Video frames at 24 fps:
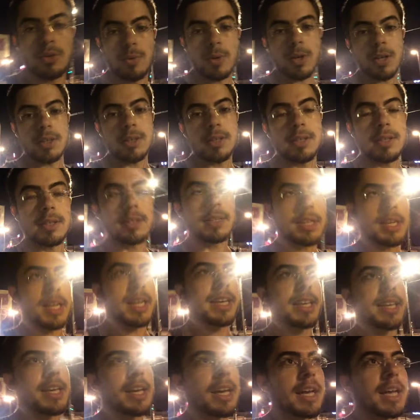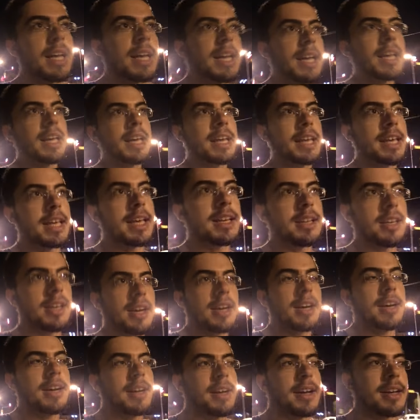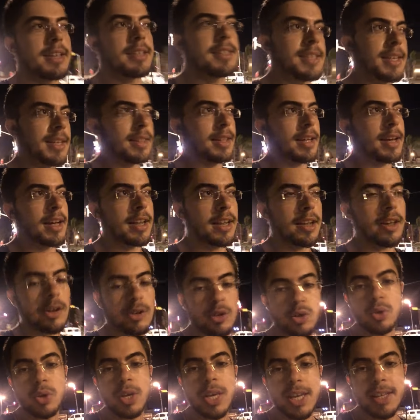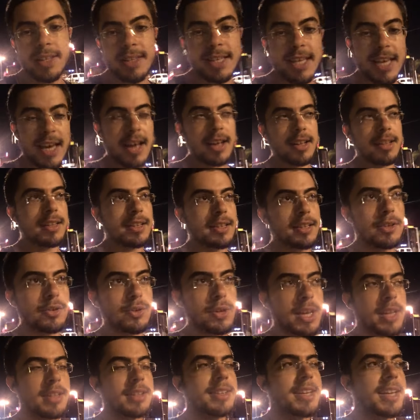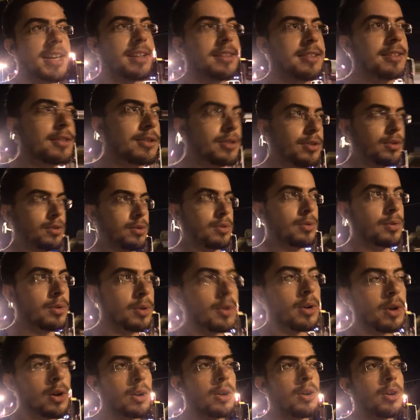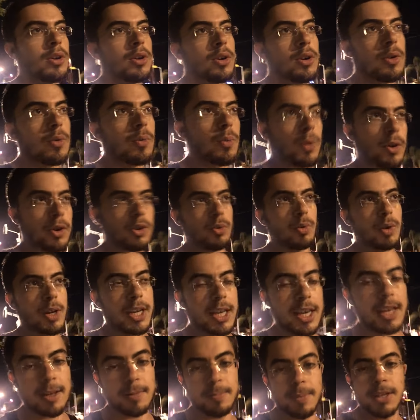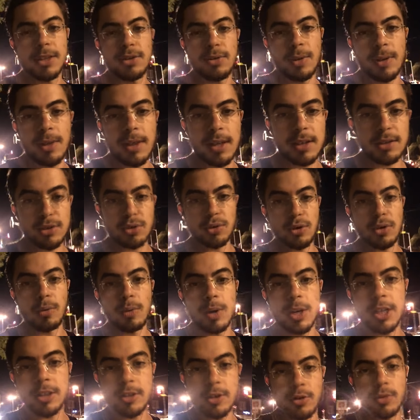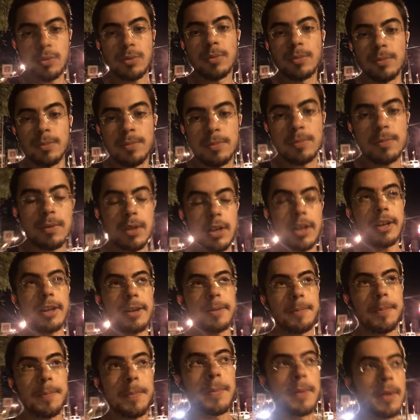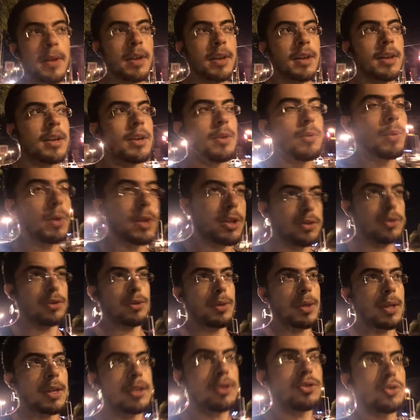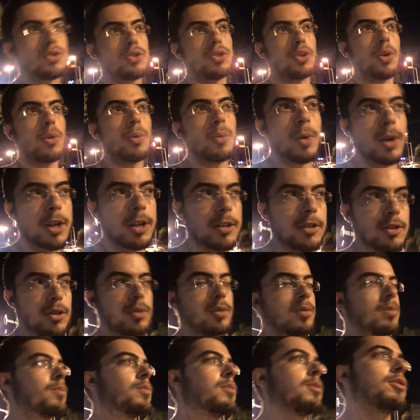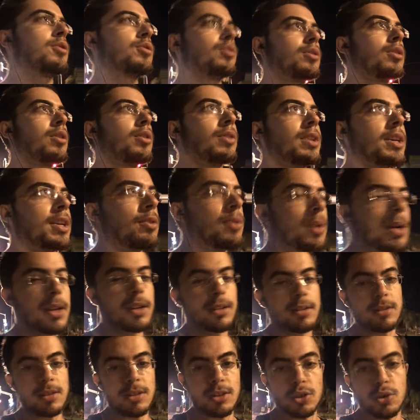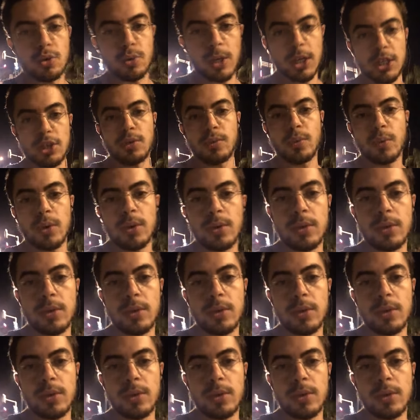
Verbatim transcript: you want. Like, I say that a lot. You can't get to where you want to get by doing things you don't want to do. When you do things you don't want to do, you'll only create a situation where